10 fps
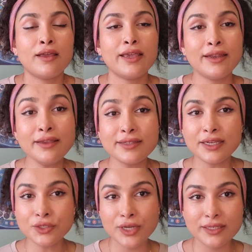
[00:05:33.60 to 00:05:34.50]
It is
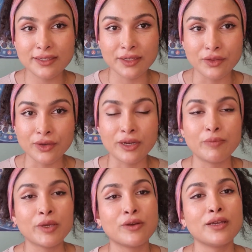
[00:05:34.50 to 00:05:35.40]
interesting though,
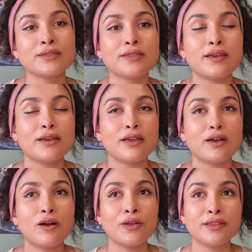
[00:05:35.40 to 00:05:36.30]
because
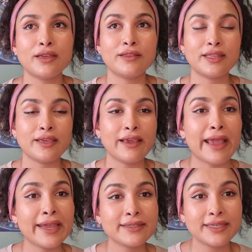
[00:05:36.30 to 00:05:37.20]
on the
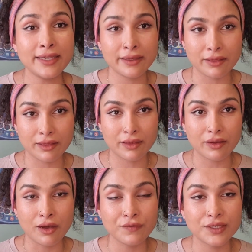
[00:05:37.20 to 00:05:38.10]
18th
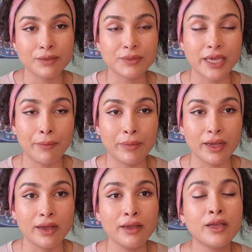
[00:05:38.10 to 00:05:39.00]
of
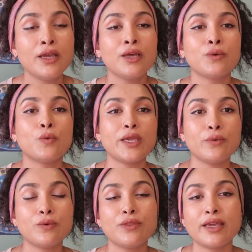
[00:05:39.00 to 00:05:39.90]
September, we
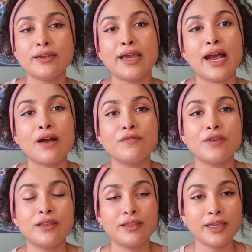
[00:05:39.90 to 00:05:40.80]
will then have
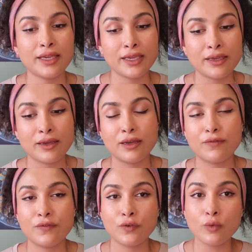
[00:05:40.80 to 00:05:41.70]
the
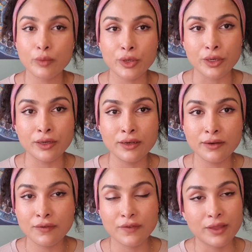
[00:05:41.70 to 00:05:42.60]
full moon
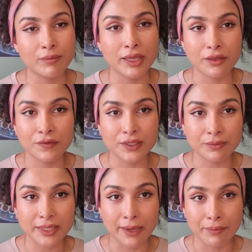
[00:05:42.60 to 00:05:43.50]
for the month of
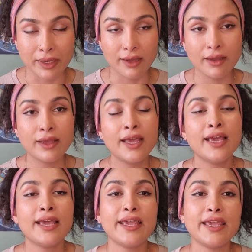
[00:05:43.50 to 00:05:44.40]
September
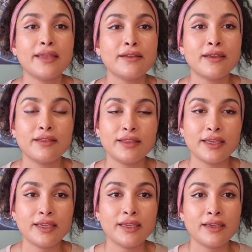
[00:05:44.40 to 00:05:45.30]
in
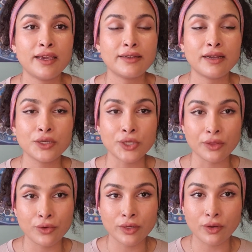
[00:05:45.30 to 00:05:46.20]
the
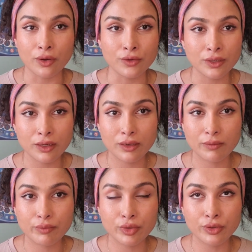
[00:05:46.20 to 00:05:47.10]
nakshatra called
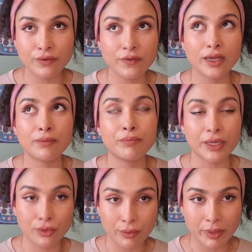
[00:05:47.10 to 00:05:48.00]
Purva
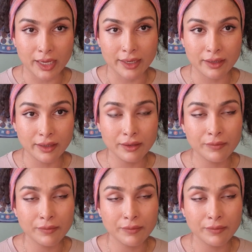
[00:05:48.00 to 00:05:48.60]
Bhadrapada